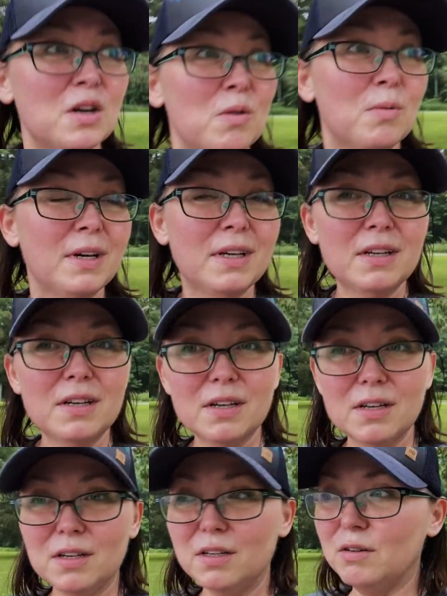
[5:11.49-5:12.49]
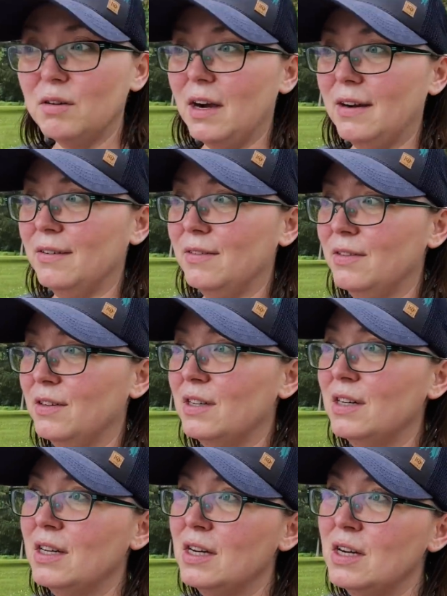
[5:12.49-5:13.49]
When you have
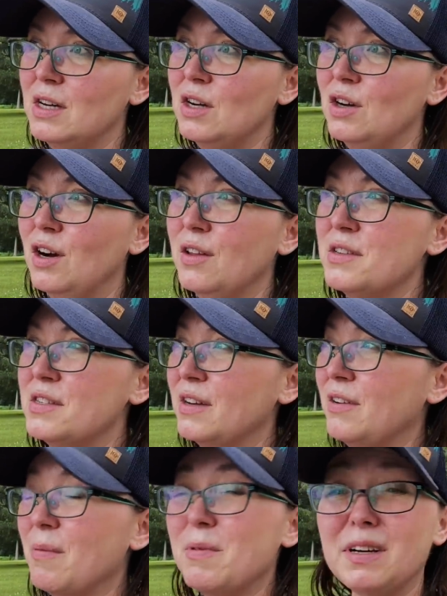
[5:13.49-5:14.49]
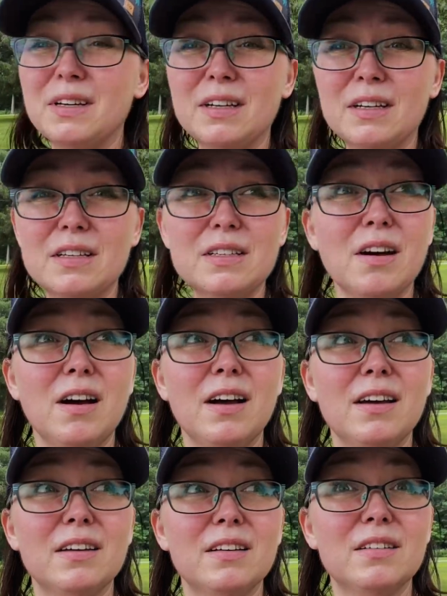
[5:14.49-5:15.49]
all this stuff happening and it's
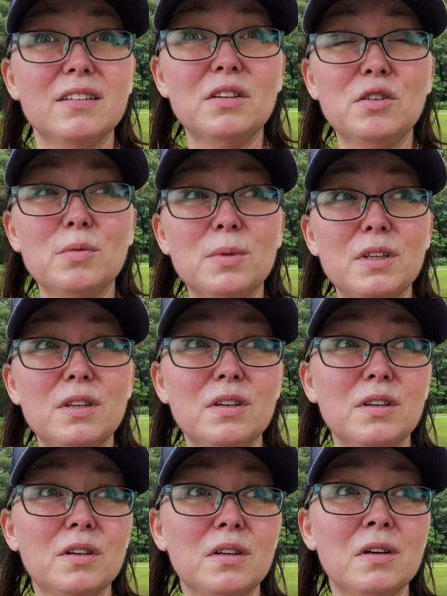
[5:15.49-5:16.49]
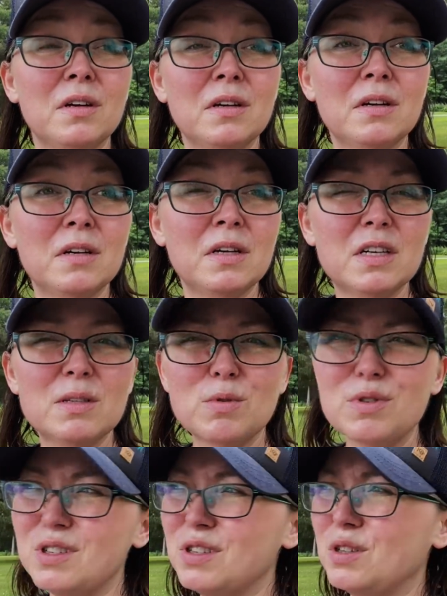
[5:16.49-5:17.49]
hot and humid. It's
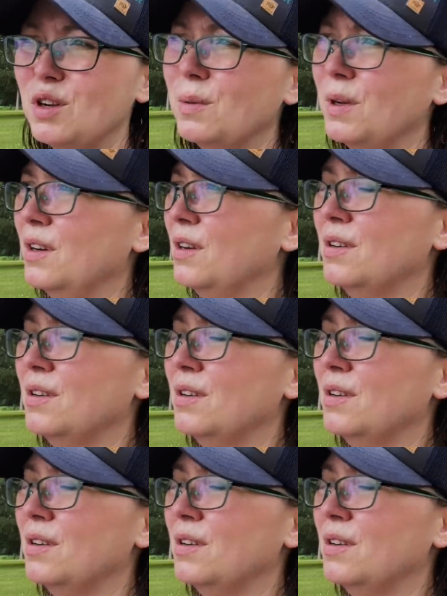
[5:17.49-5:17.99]
mostly just humid.